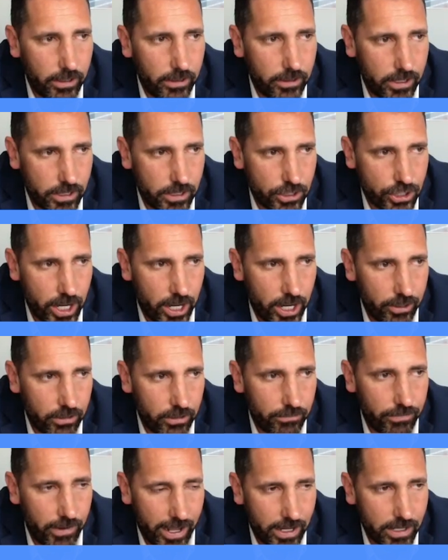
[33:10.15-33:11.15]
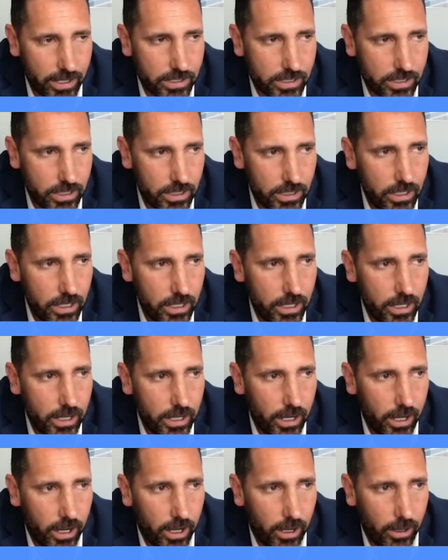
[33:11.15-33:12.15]
this childhood fantasy
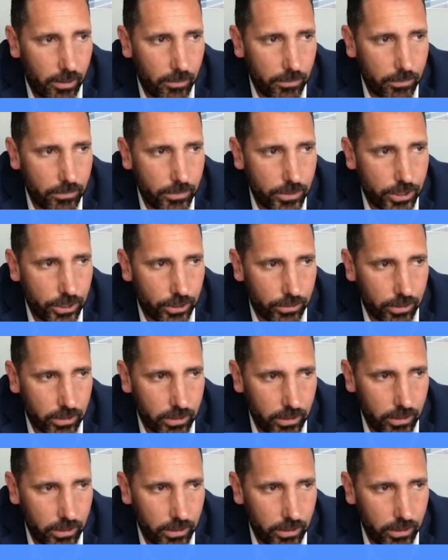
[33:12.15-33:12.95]
during